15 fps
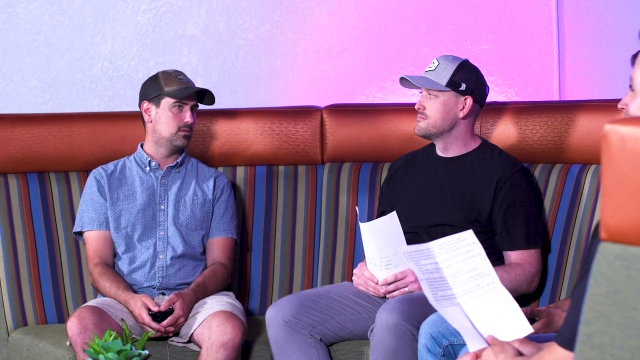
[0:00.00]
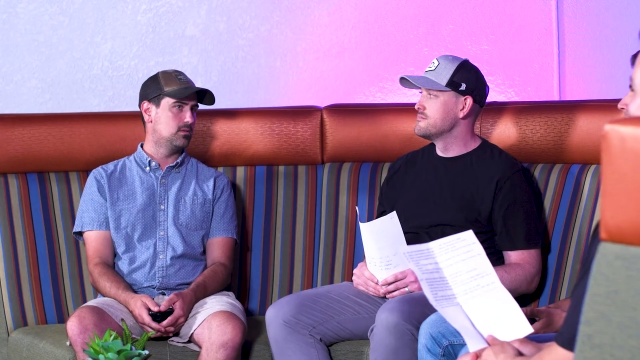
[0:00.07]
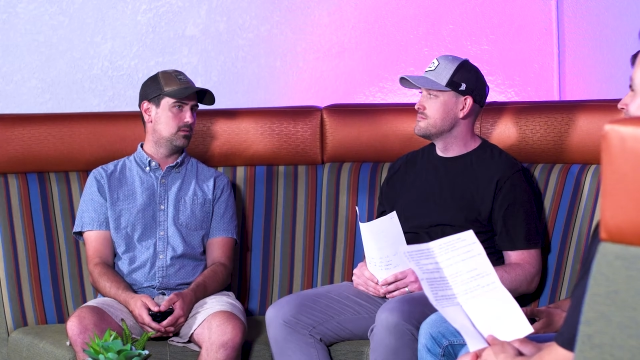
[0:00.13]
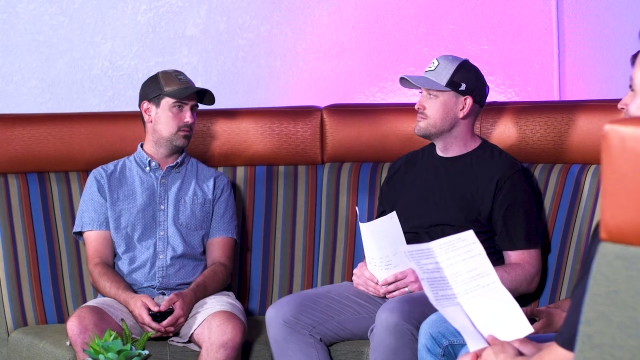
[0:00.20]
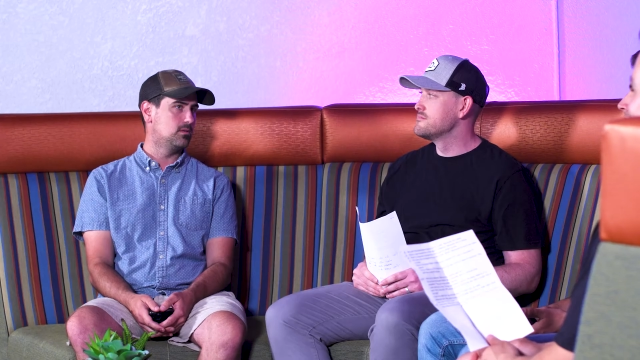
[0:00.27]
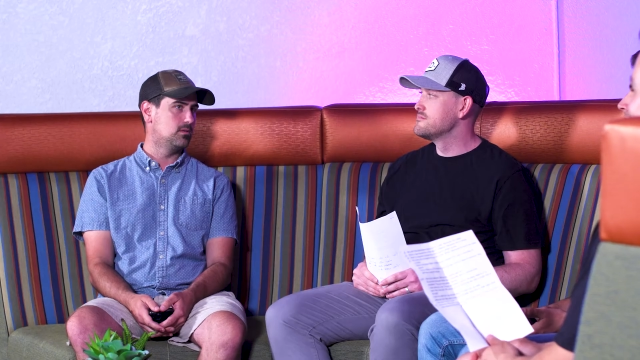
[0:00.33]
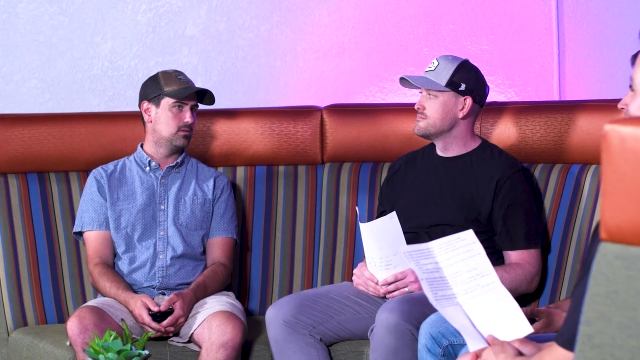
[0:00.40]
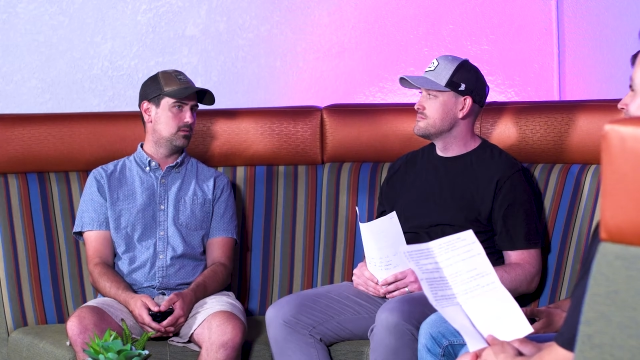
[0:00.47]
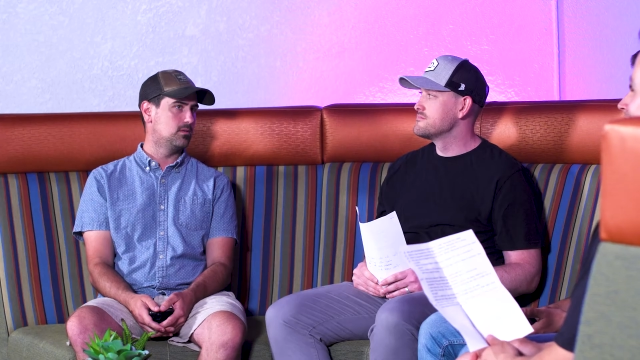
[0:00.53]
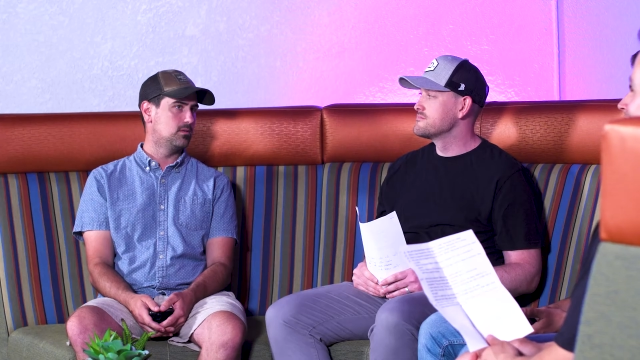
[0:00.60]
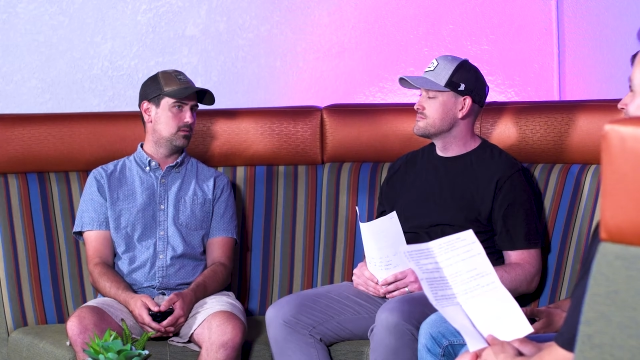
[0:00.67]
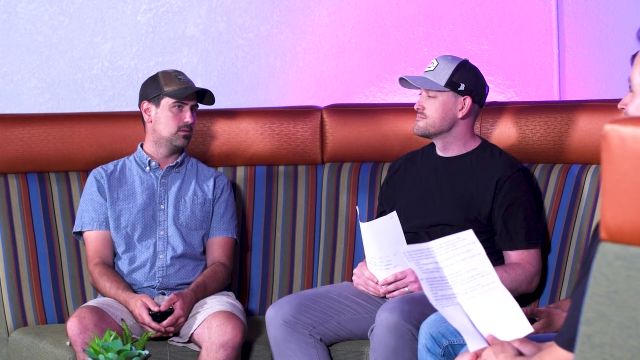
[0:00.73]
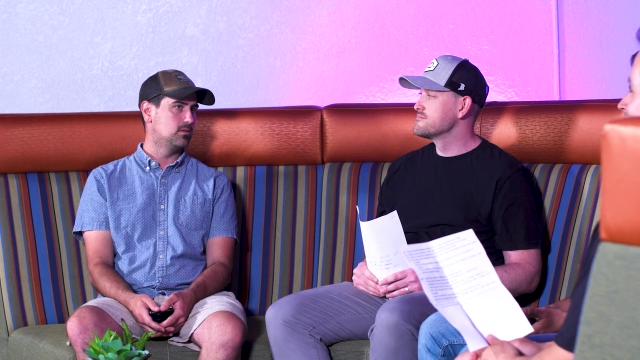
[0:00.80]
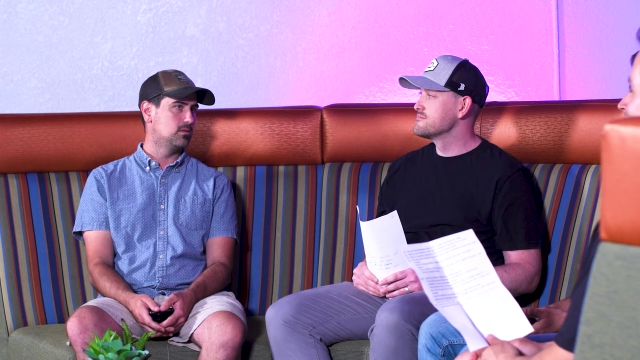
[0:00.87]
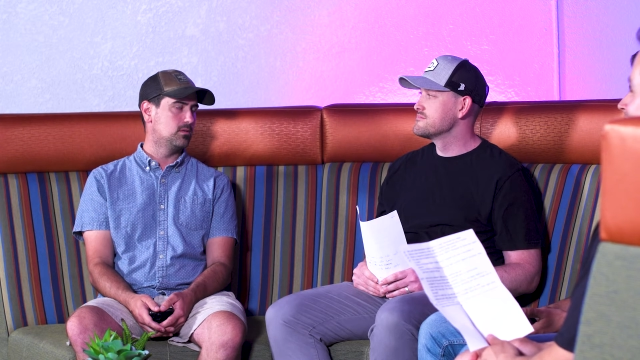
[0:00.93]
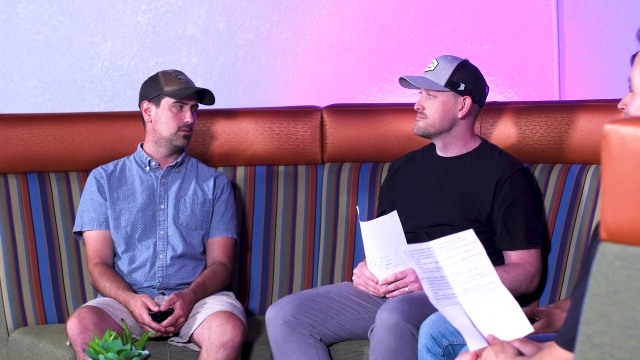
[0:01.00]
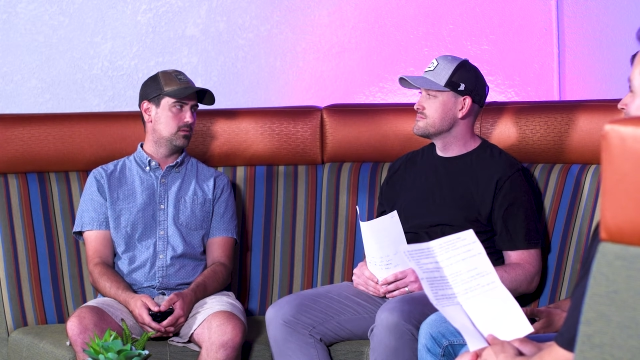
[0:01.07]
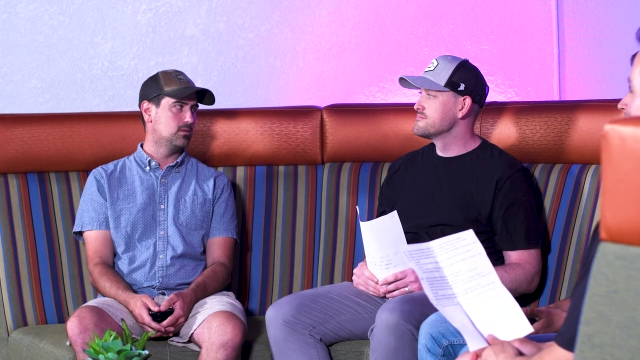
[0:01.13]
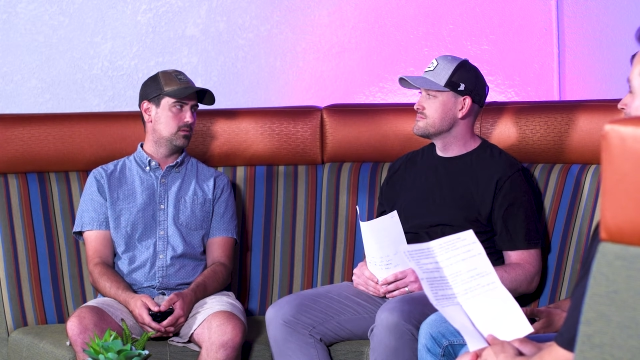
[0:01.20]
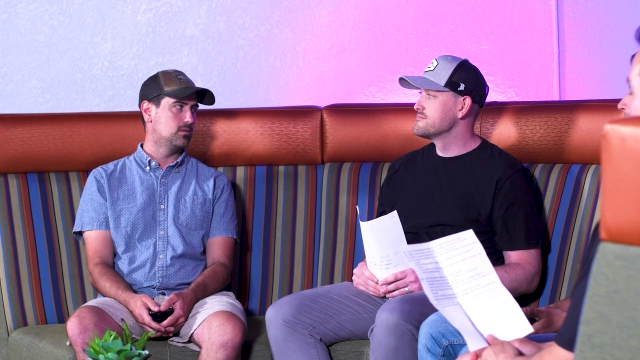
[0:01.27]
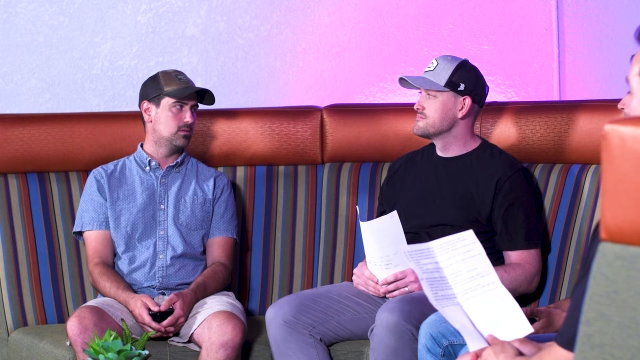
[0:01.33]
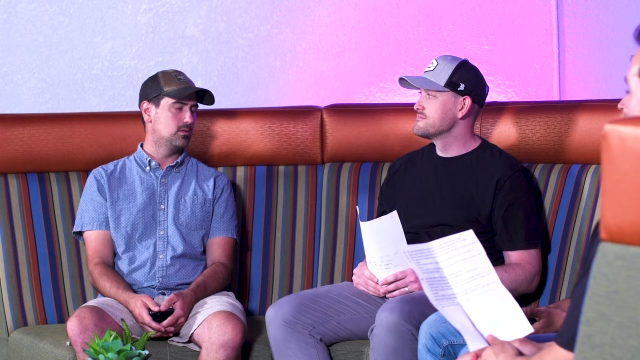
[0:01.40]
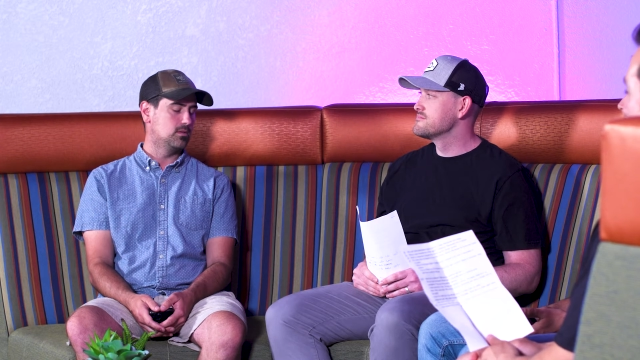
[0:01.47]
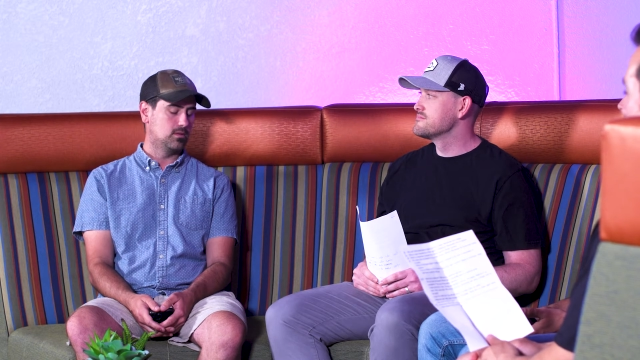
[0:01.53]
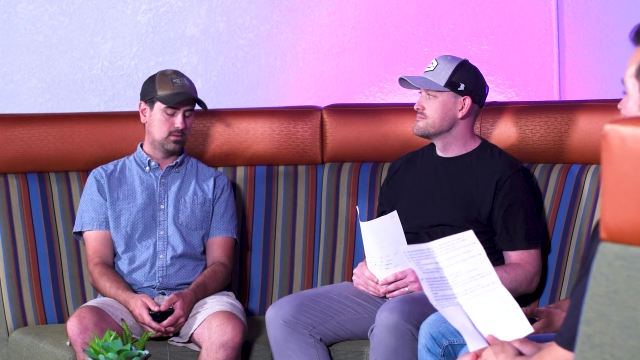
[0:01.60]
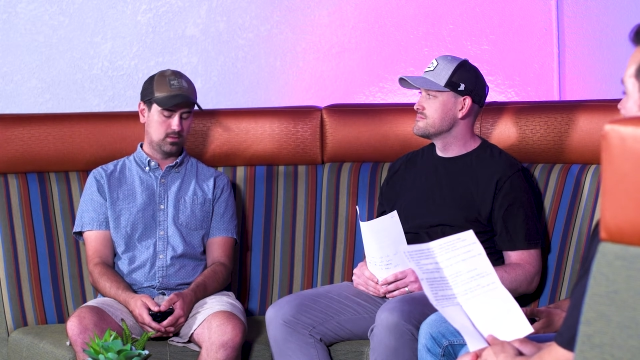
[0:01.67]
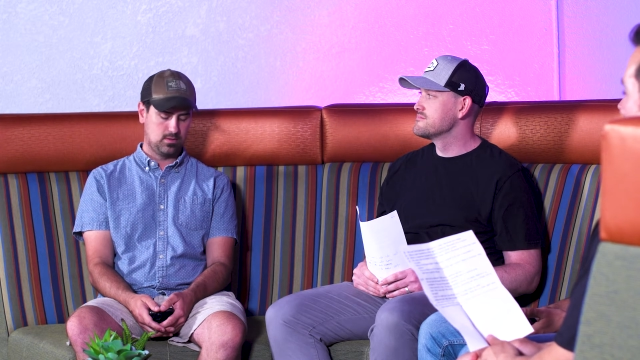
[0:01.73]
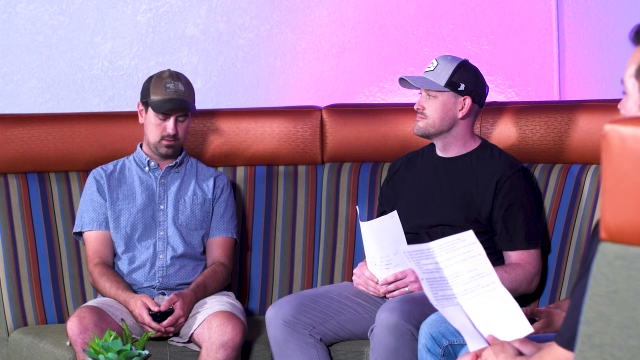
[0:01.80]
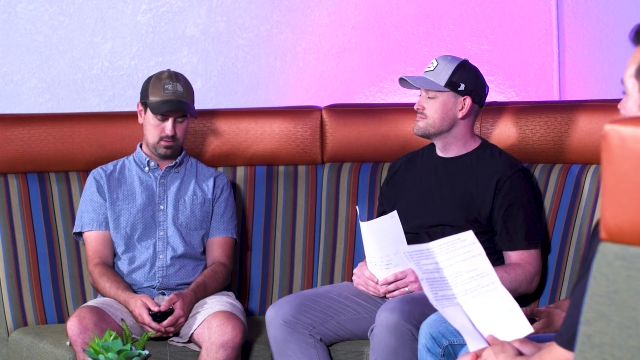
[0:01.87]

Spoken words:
(no one is talking)